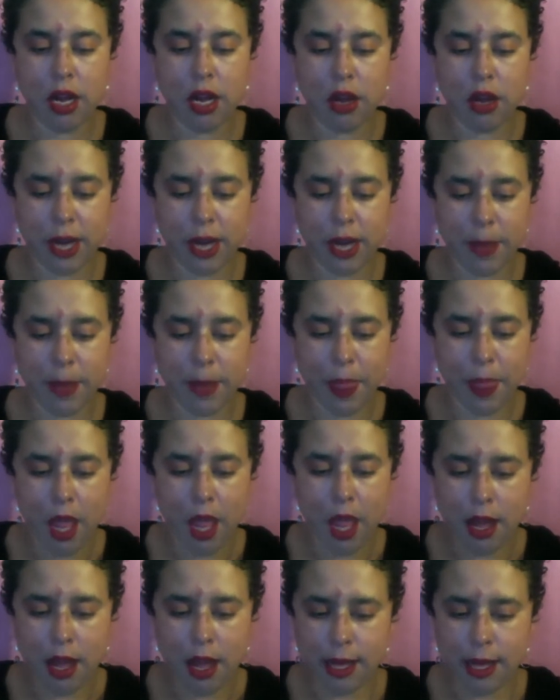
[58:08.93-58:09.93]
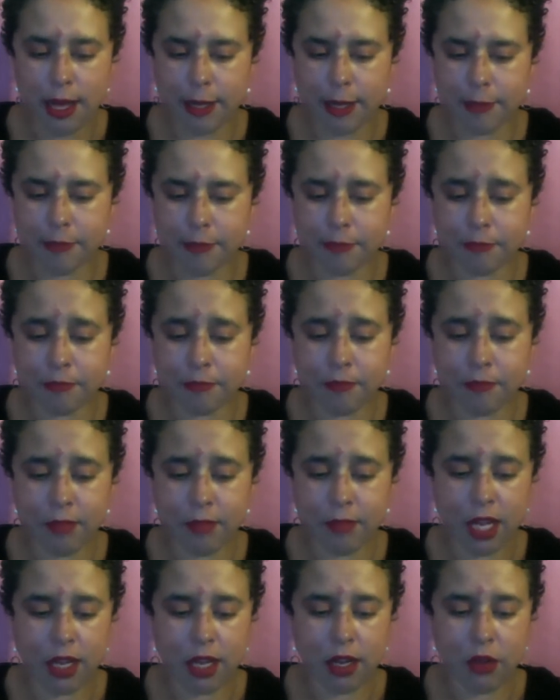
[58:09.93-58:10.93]
Okay. You
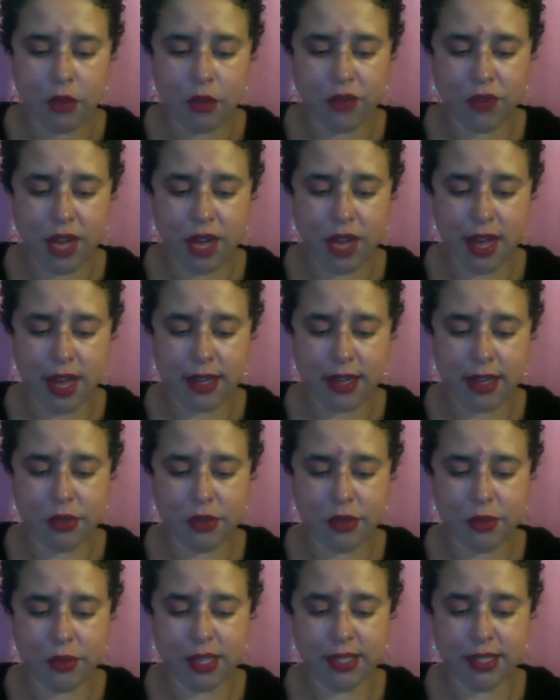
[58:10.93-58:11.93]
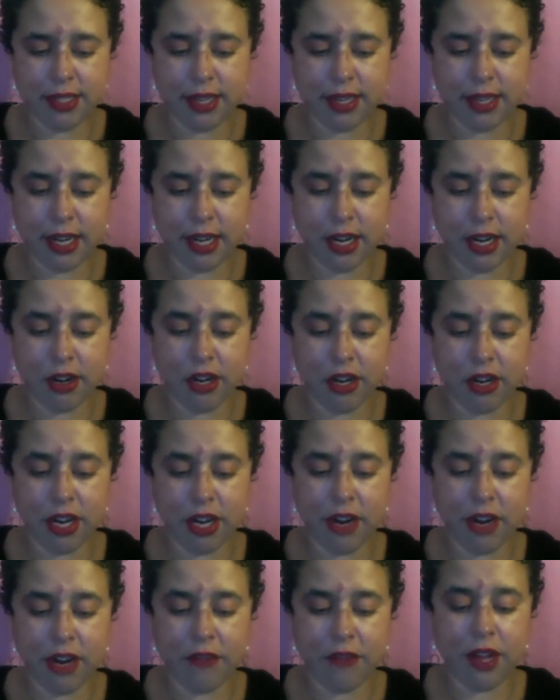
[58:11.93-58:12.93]
got, who else on here? You got
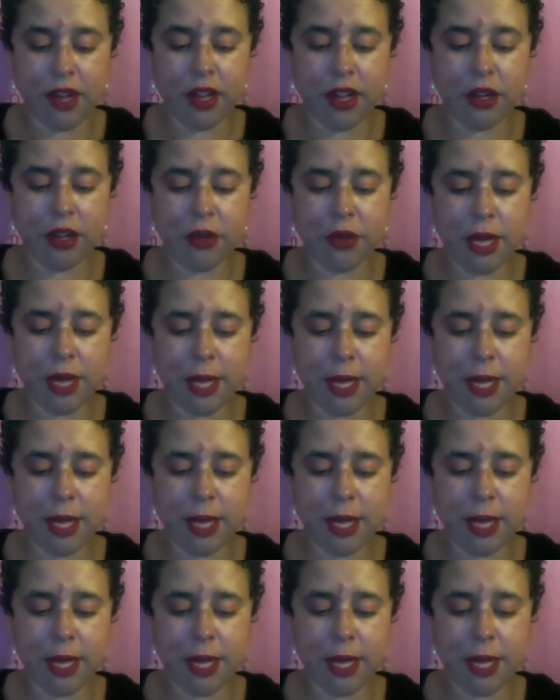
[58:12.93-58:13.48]
to follow